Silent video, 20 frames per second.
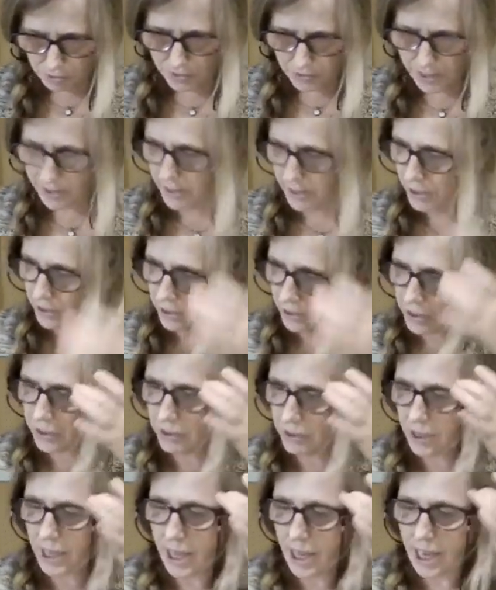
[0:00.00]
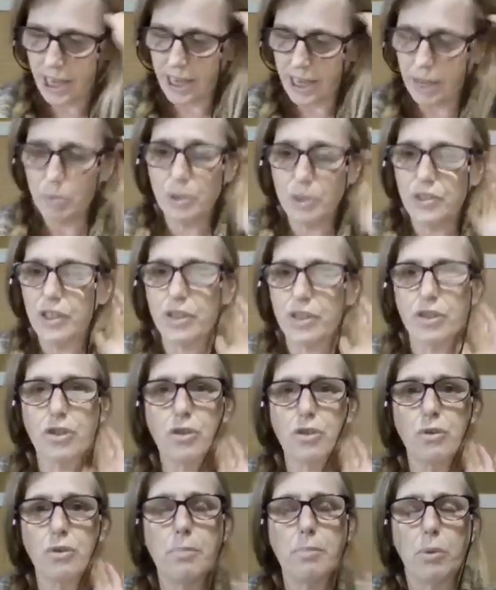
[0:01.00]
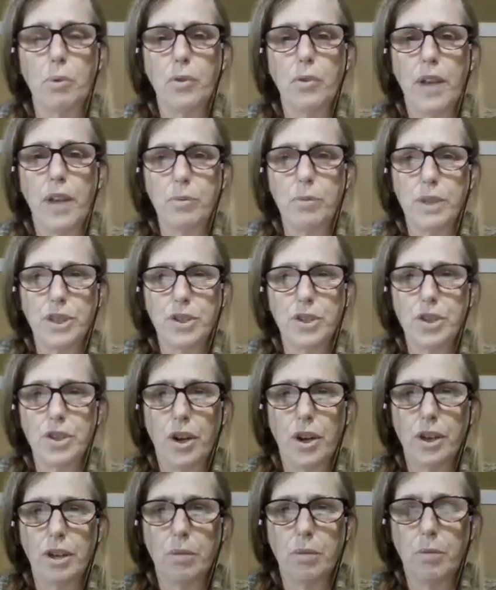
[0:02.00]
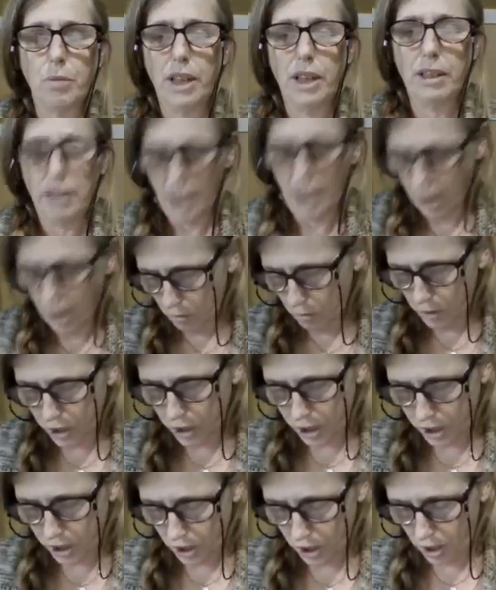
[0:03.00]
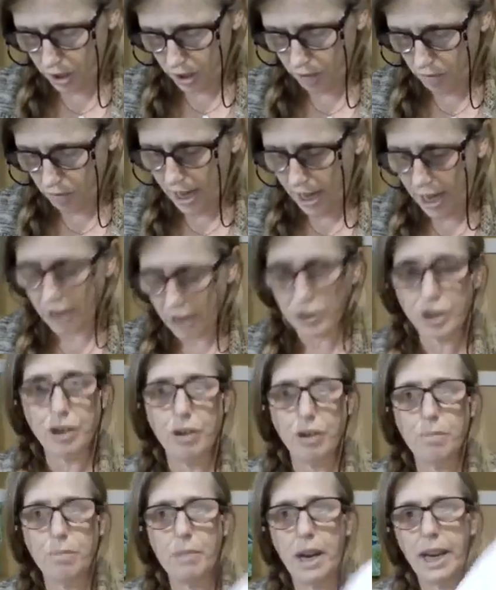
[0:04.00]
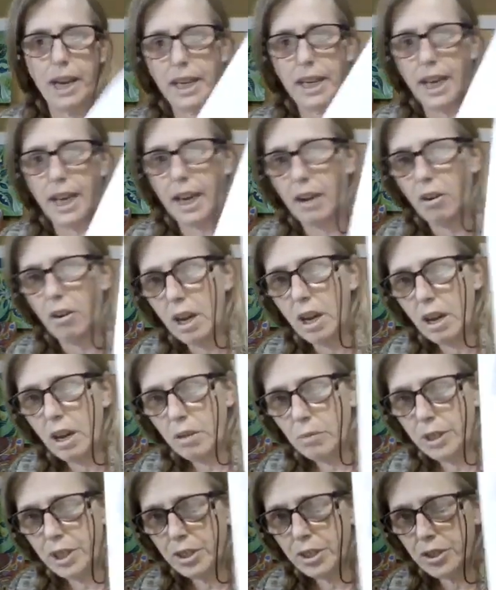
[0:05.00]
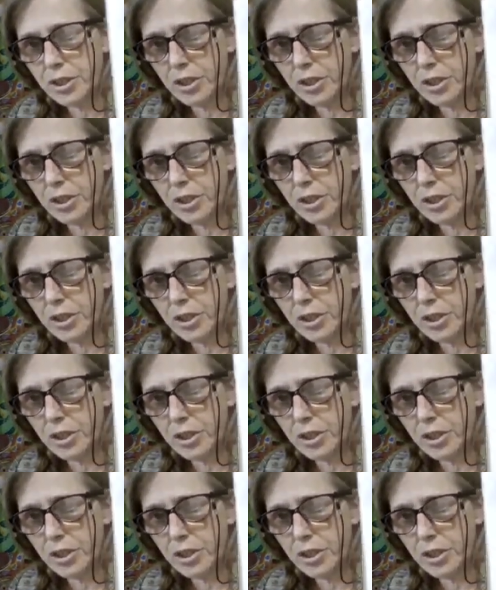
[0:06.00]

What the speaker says: thing that you're creating with the scribble that we started with. We just started, and I'll show mine now. We just